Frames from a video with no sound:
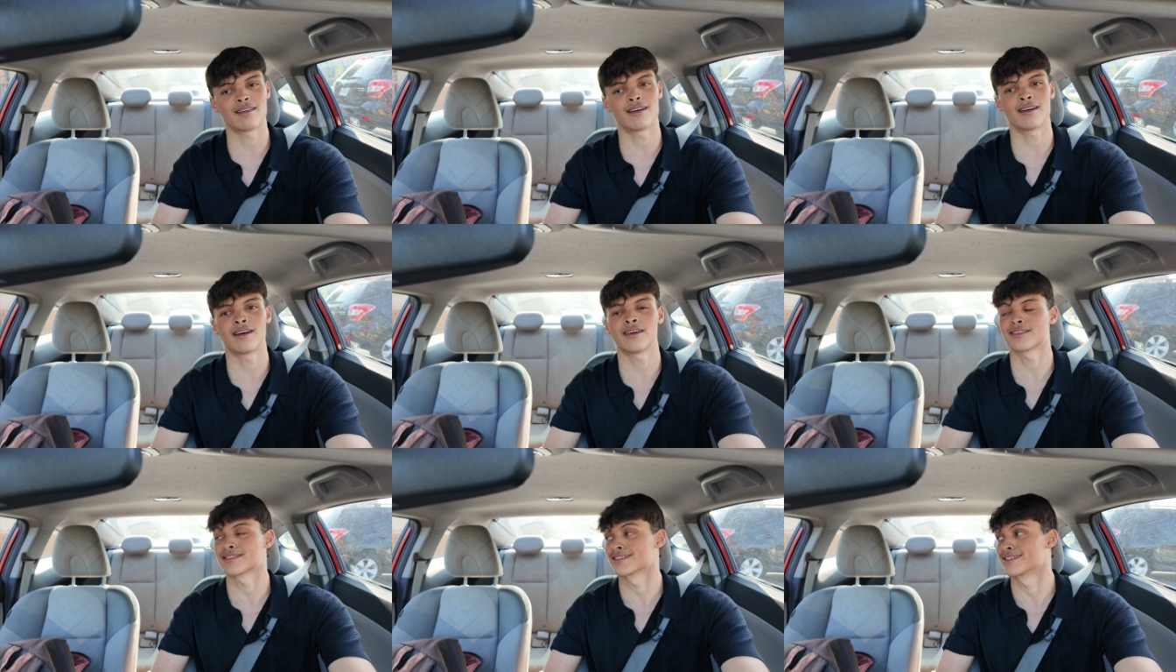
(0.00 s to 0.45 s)

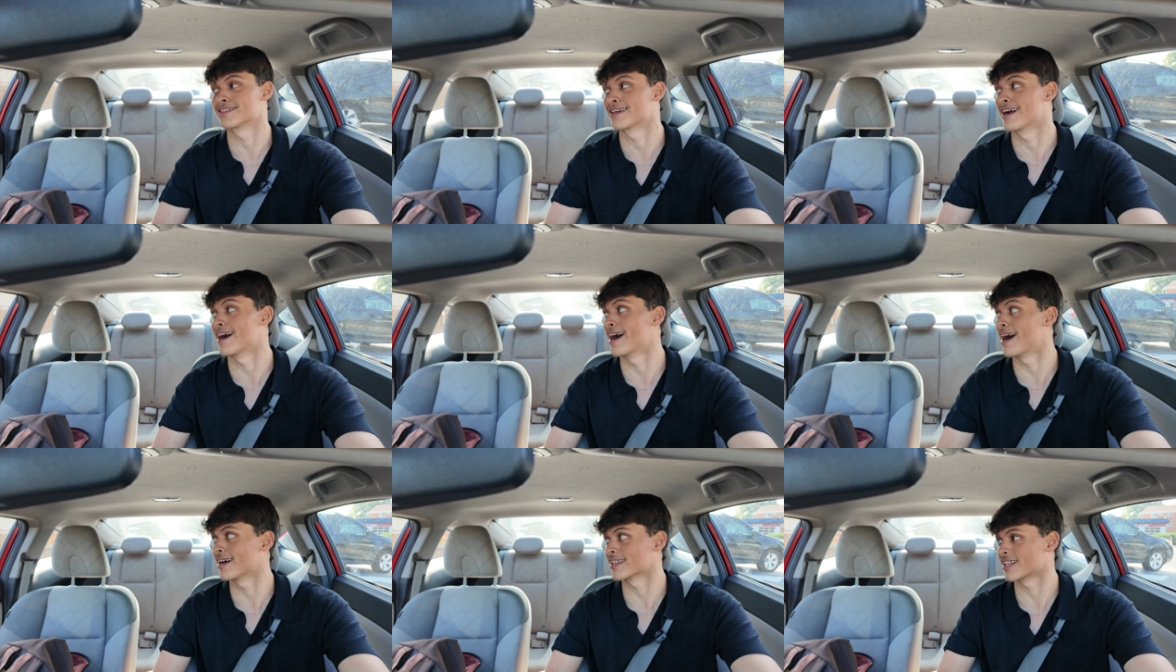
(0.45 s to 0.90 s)
on
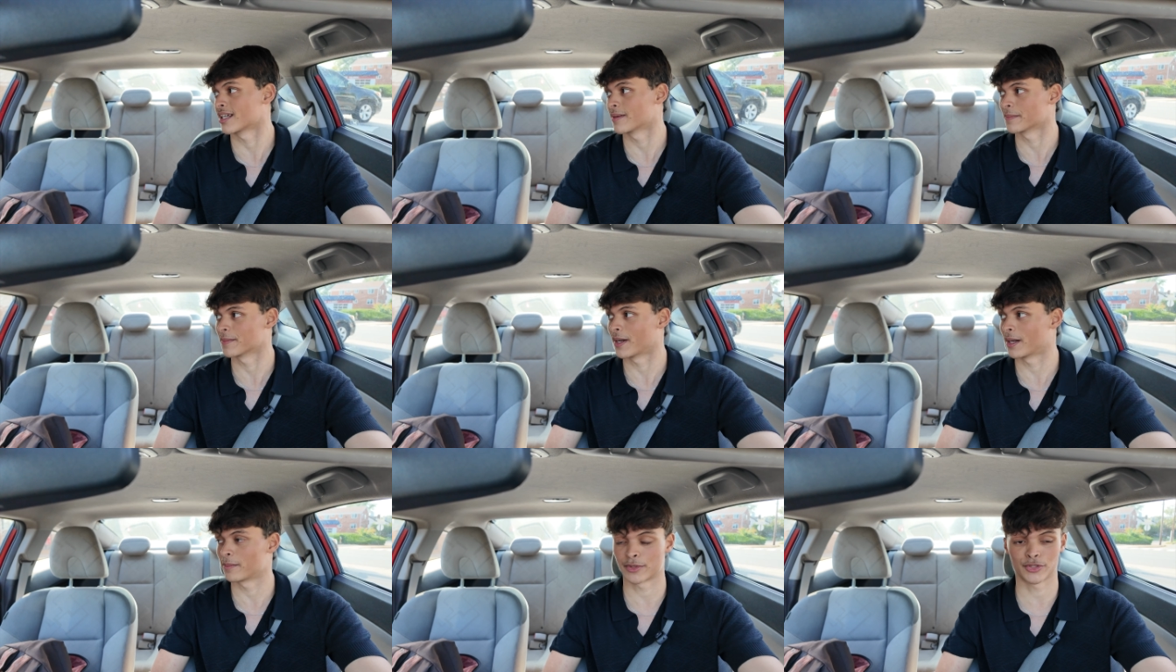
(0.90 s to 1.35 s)
God,
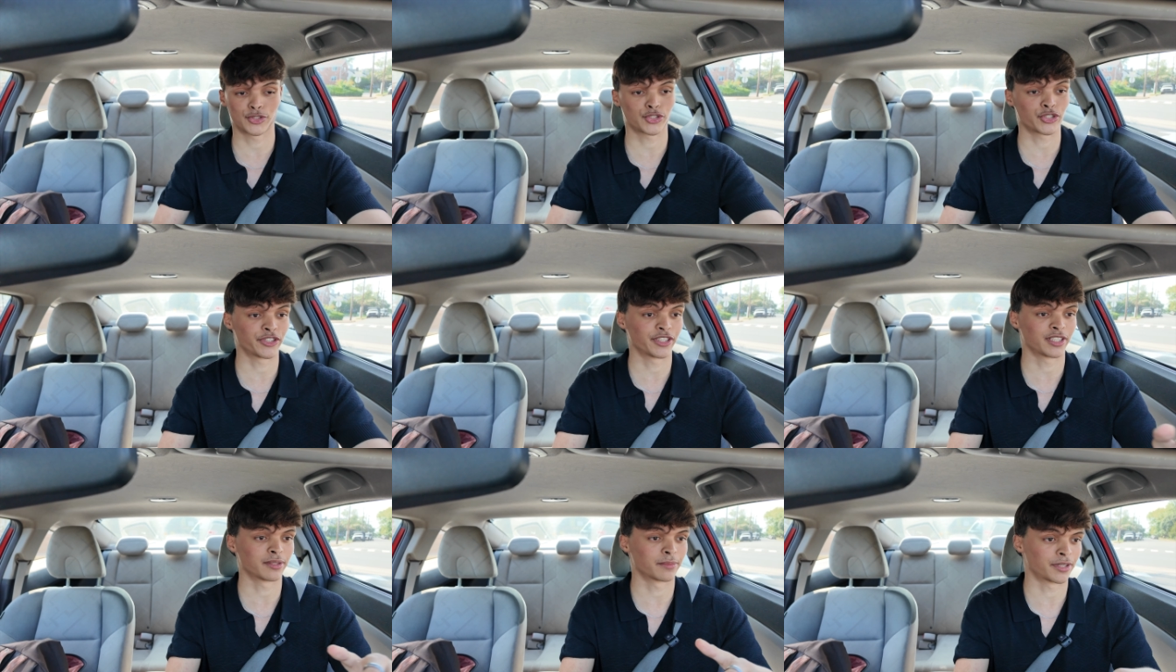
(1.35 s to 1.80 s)
I'm, I'm
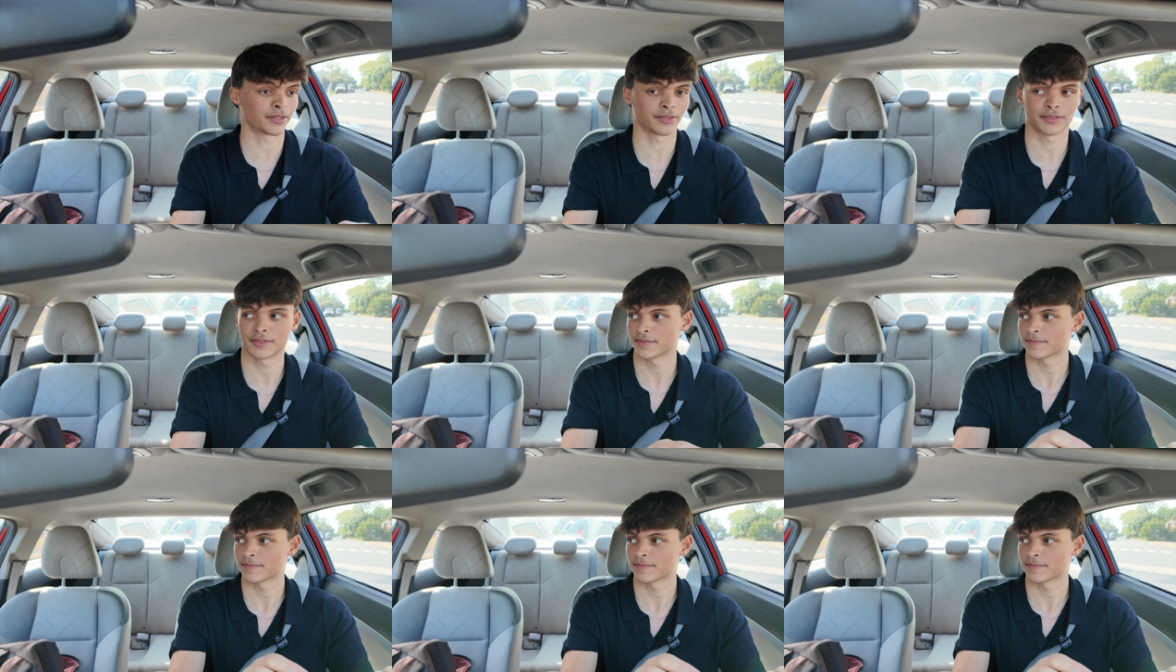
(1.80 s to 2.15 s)
returning, bro.